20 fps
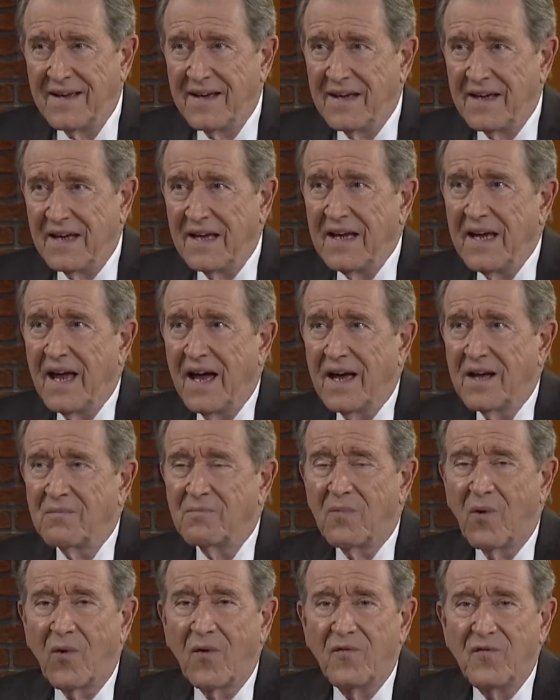he had
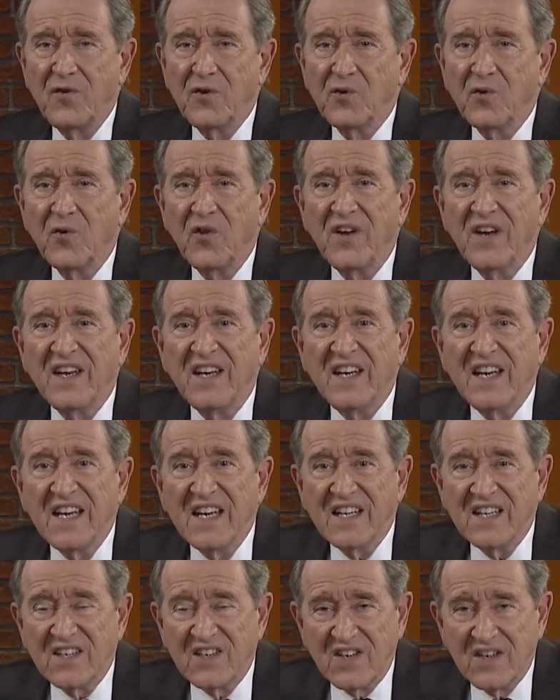more fuel than he
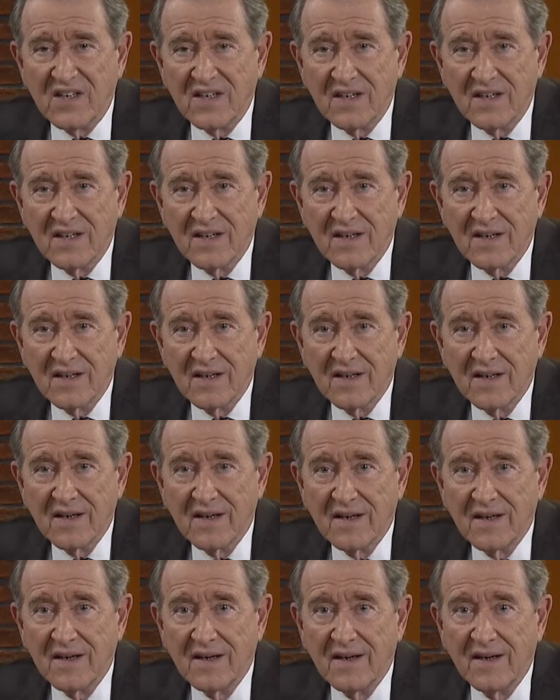needed.
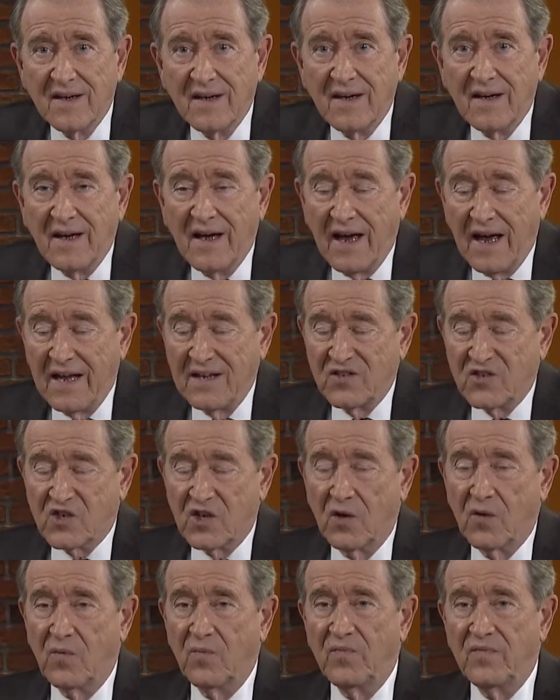And
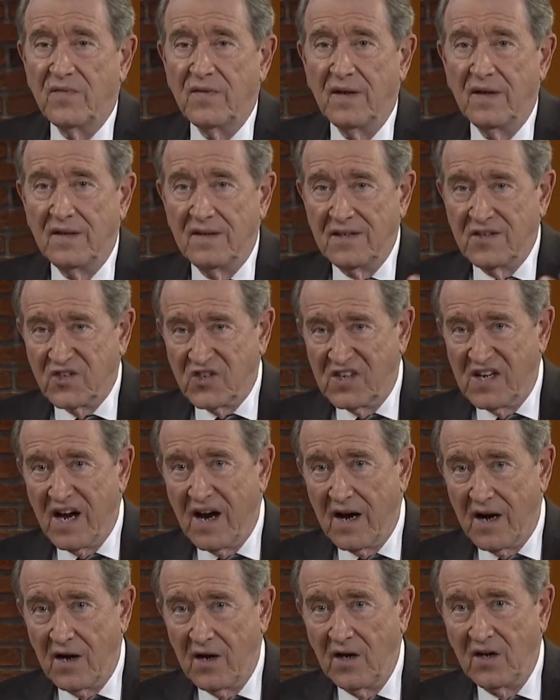so this
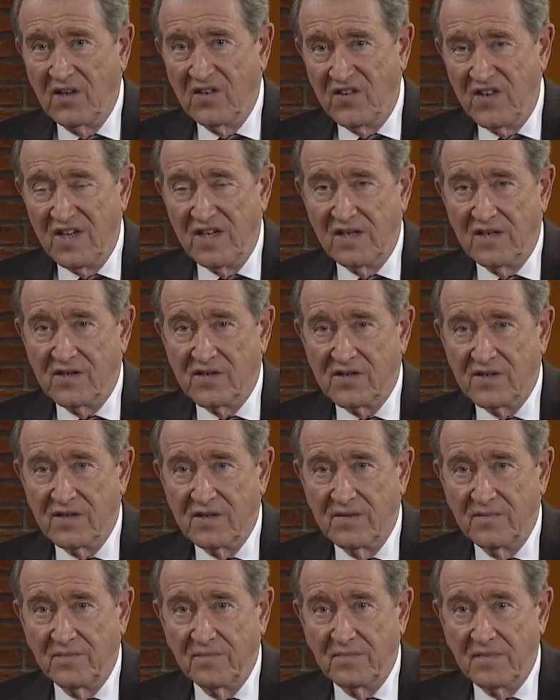guy heard this
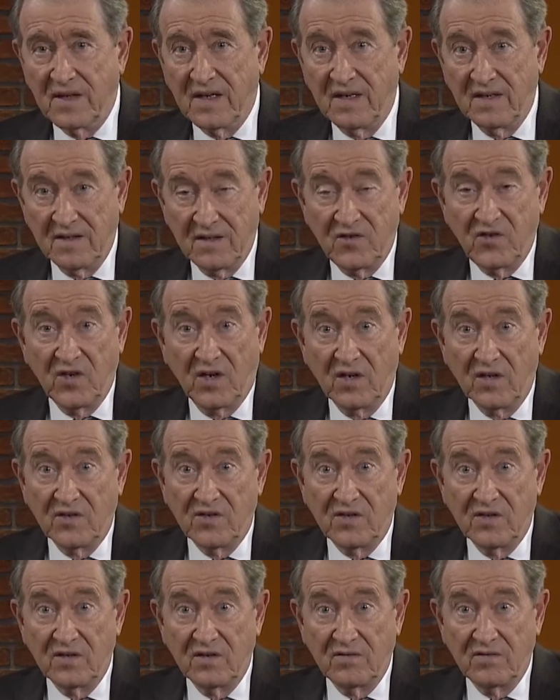in the
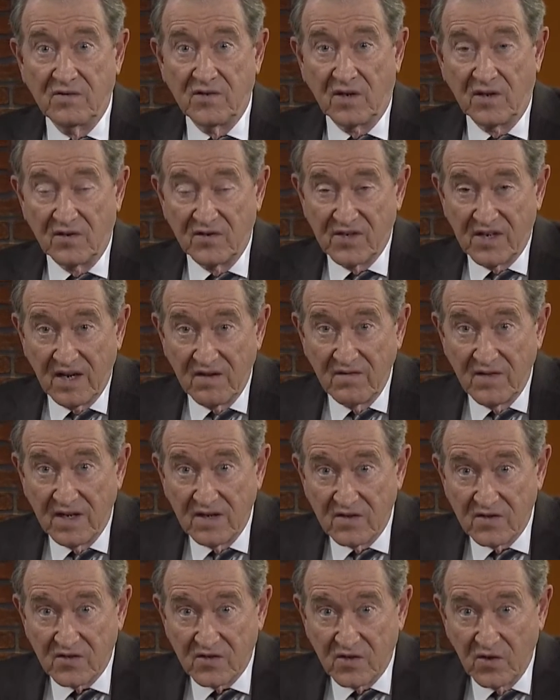church. Charles gave
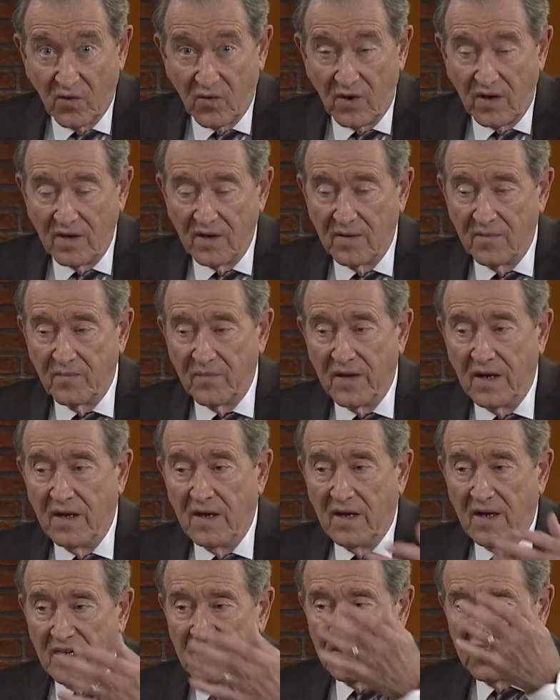that story.
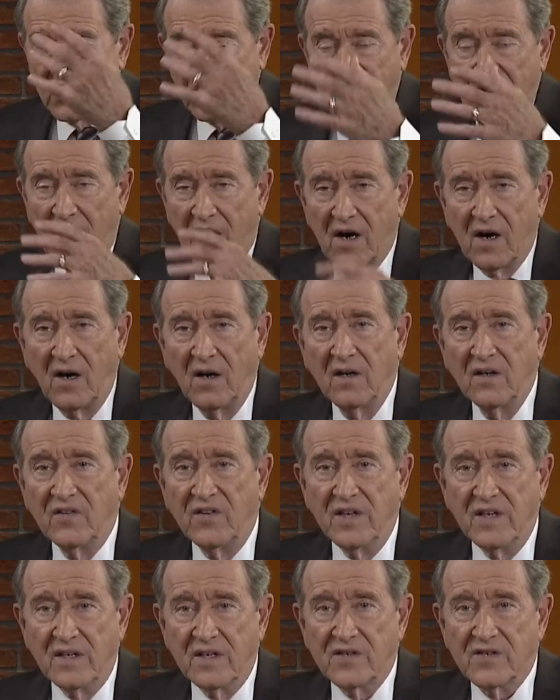This guy heard
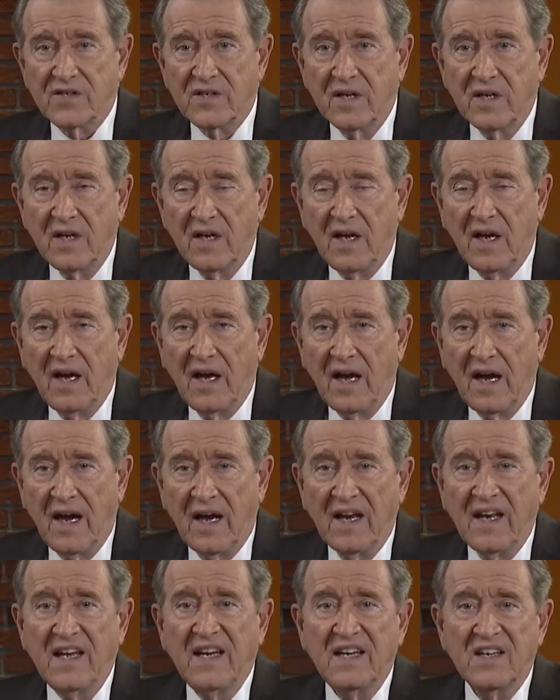this
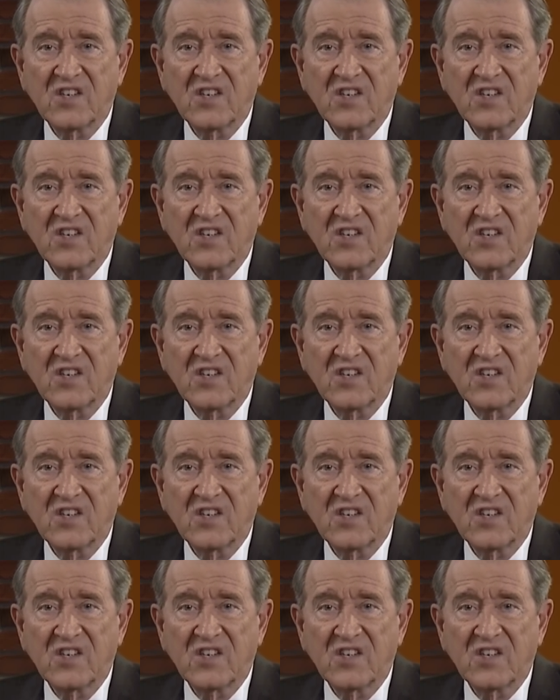and he